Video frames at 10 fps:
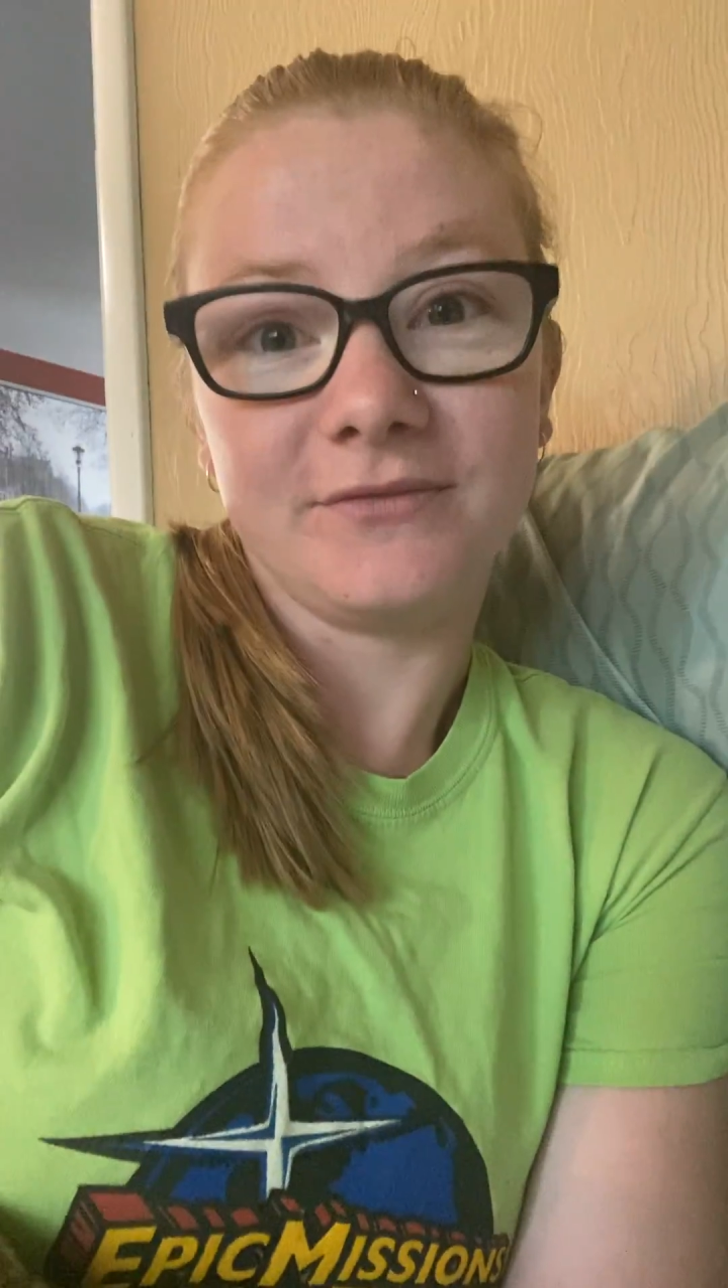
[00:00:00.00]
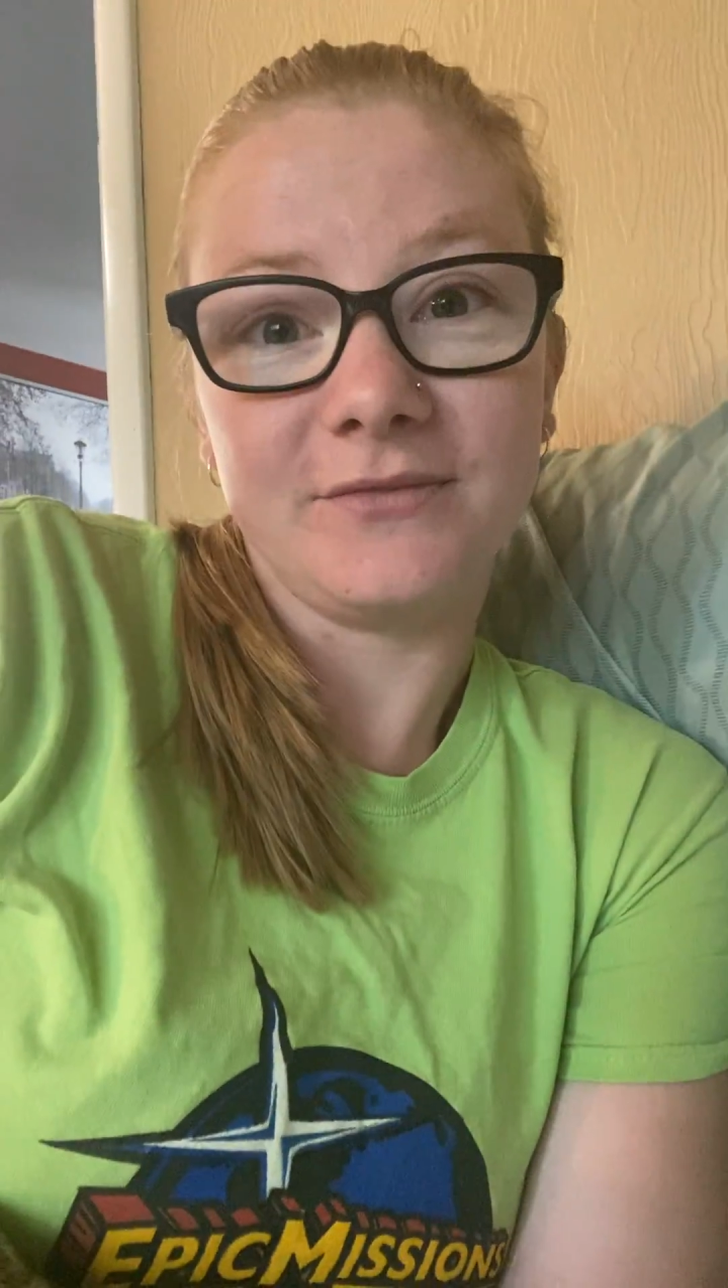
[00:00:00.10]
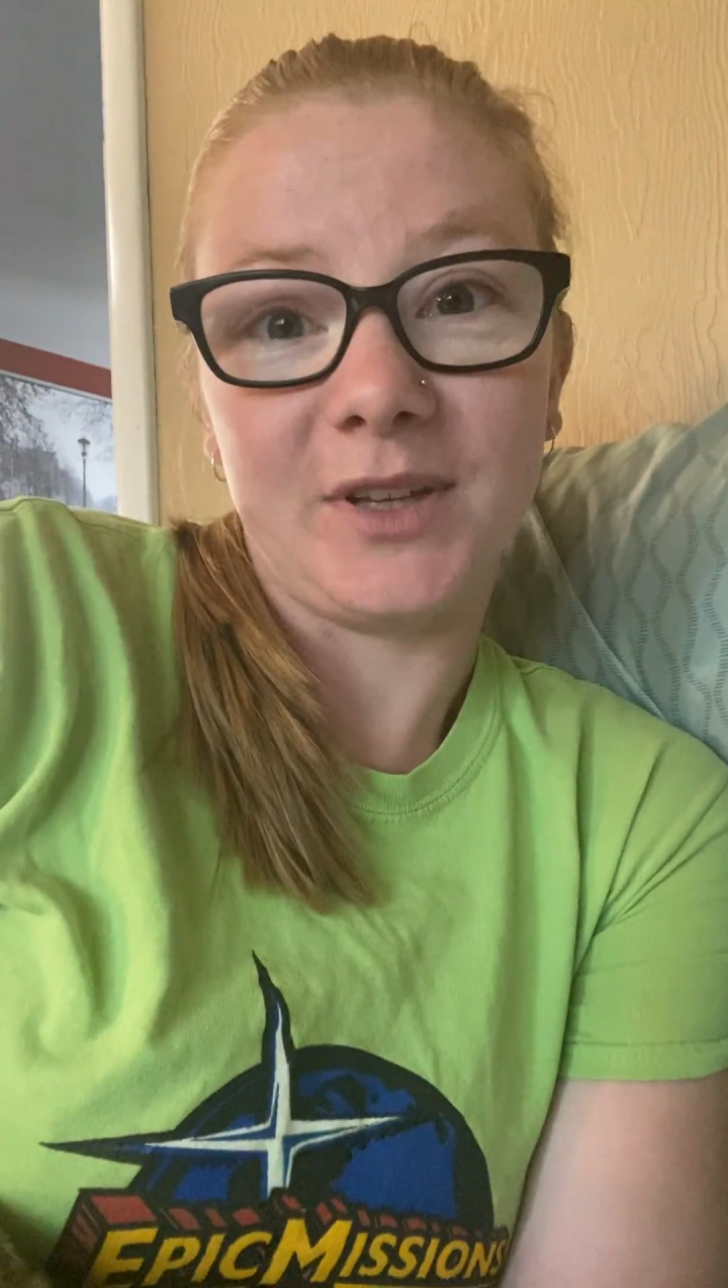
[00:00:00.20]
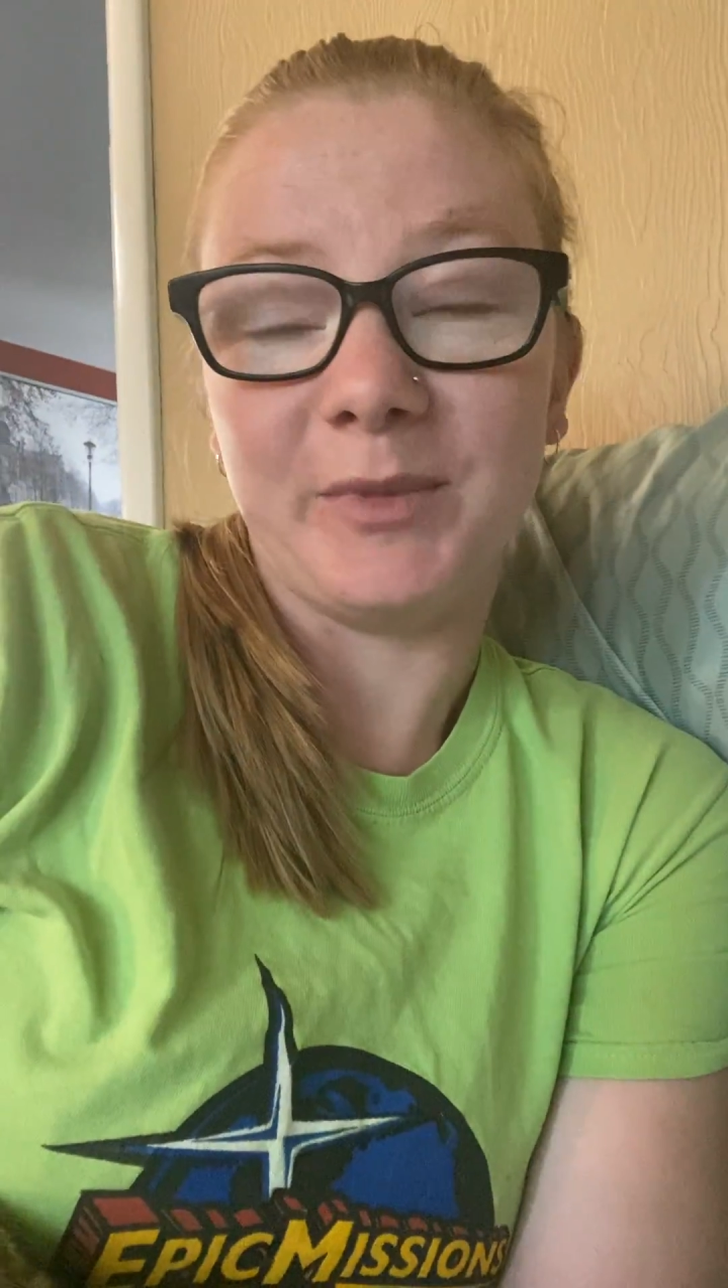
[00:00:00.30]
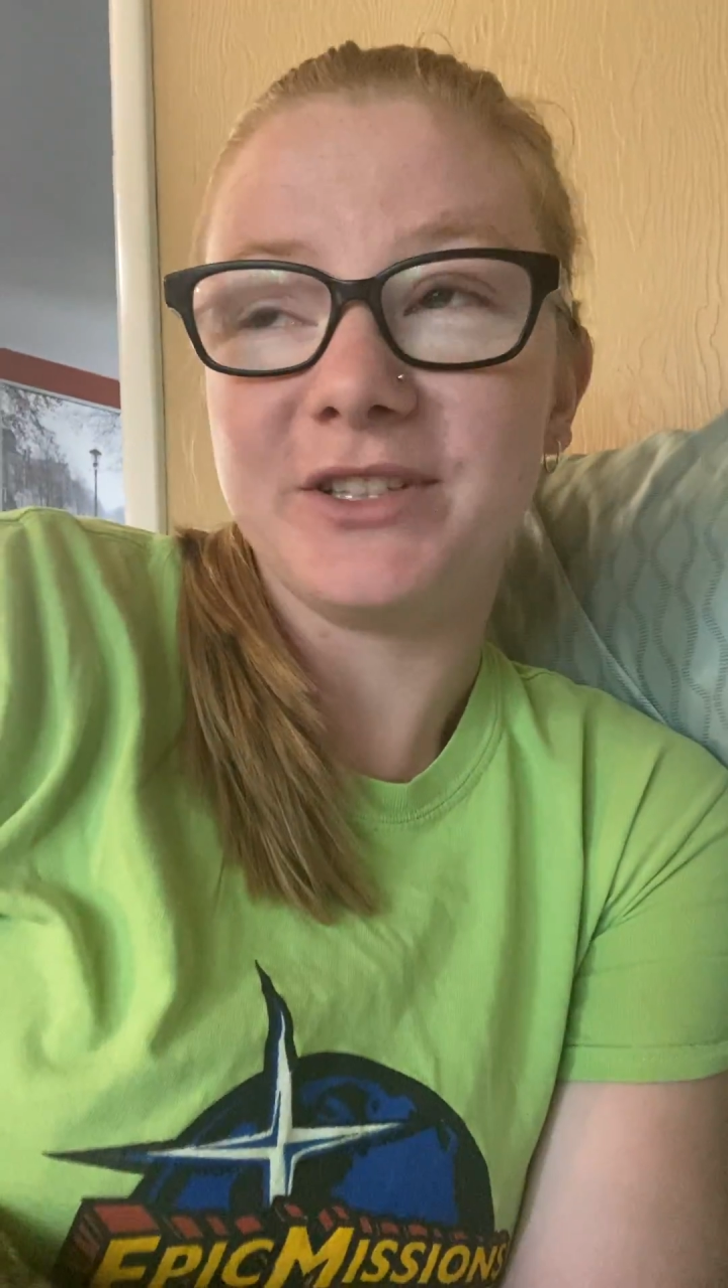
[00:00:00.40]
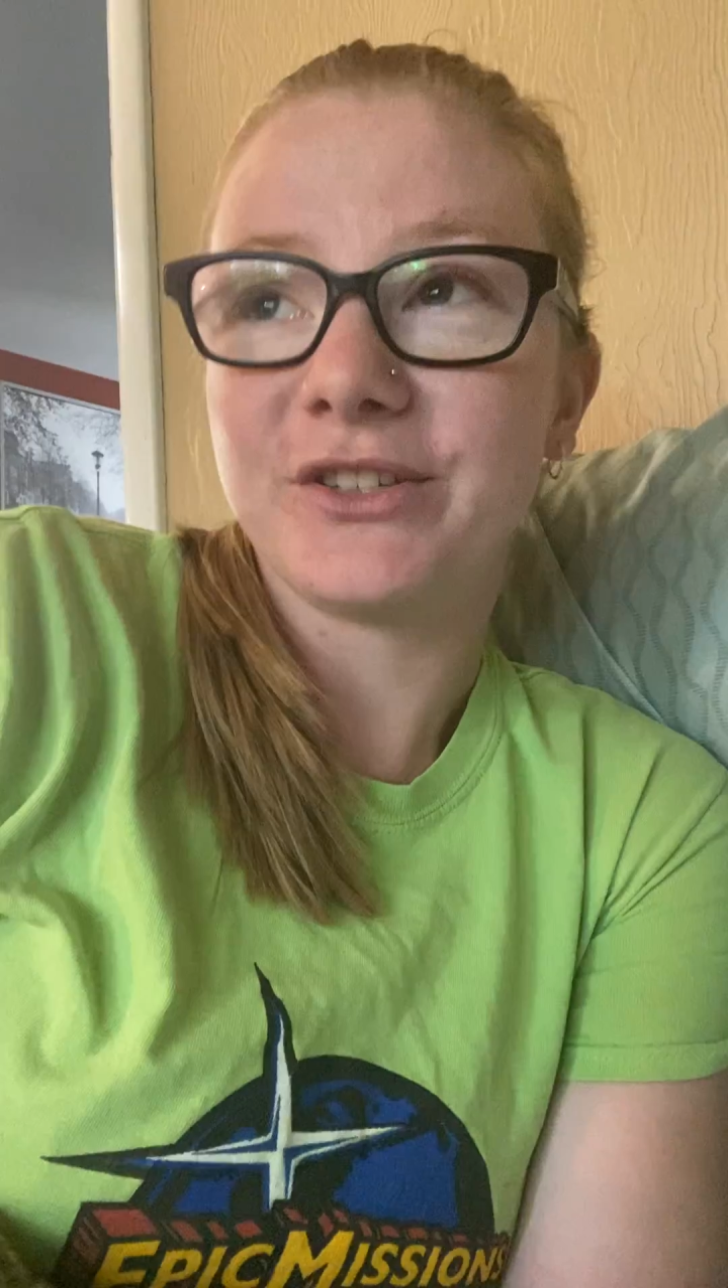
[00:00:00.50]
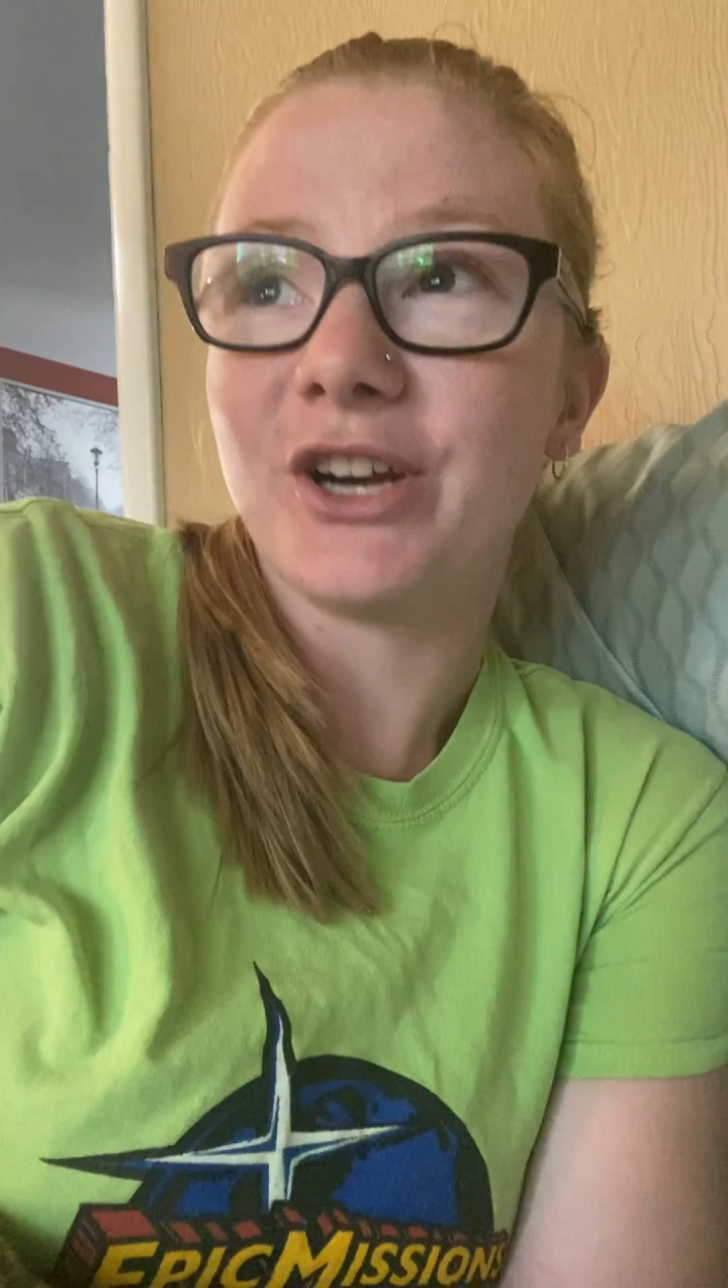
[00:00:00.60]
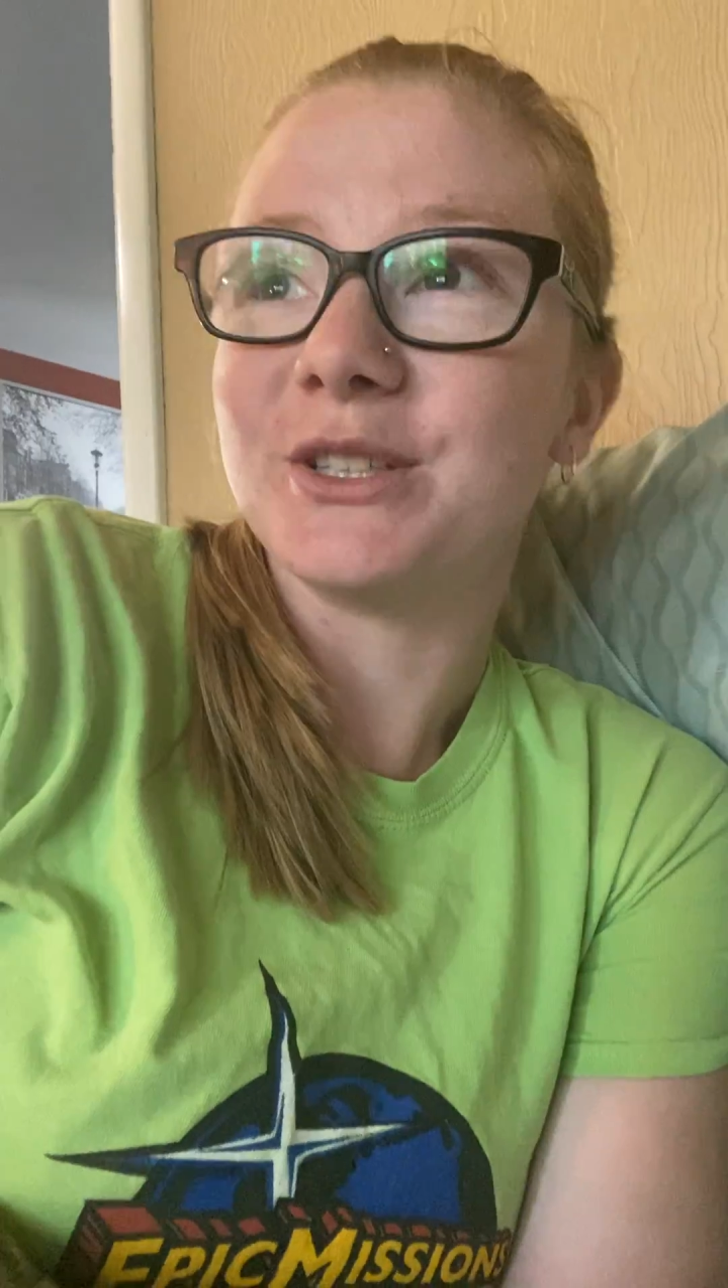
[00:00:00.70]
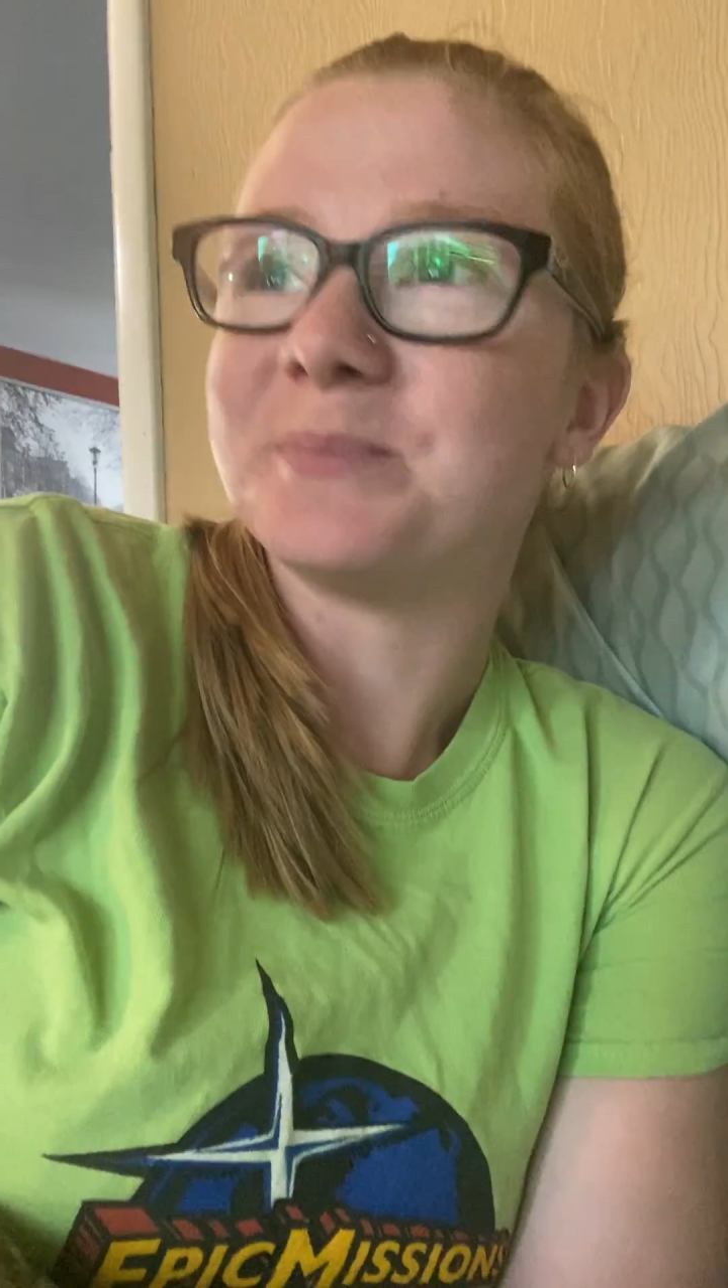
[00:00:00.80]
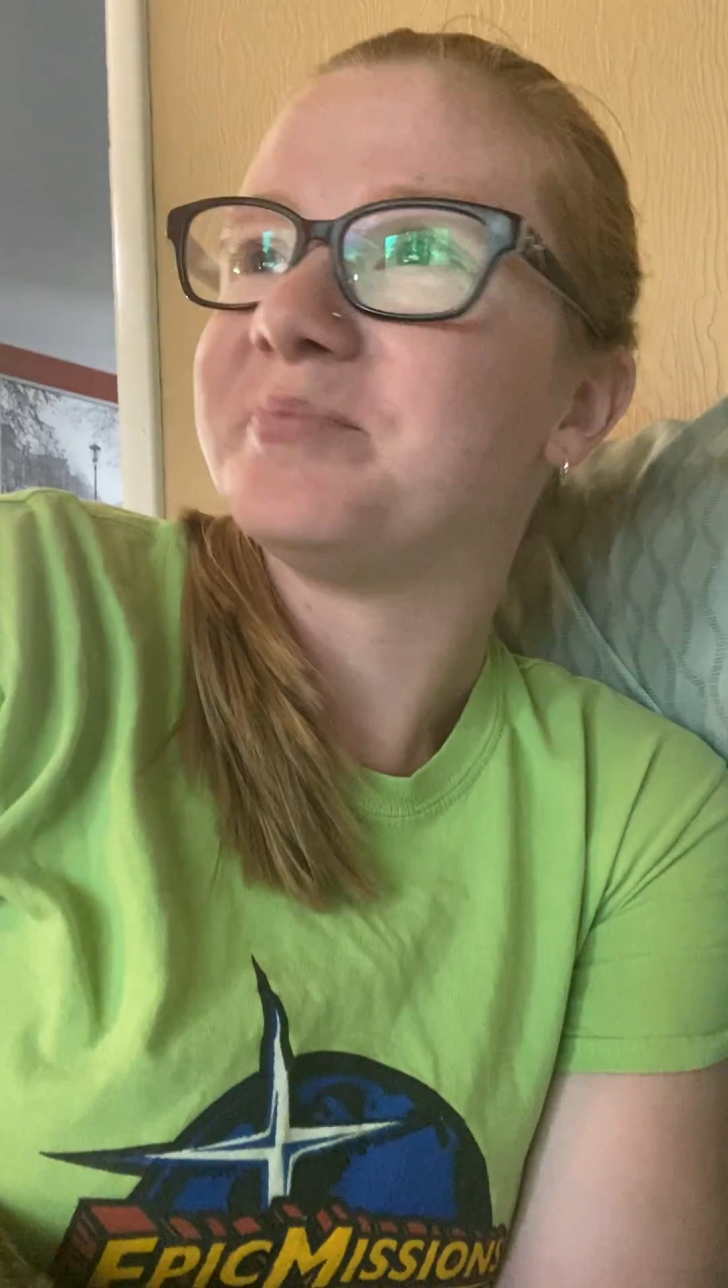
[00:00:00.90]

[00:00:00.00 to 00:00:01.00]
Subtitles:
Let me start.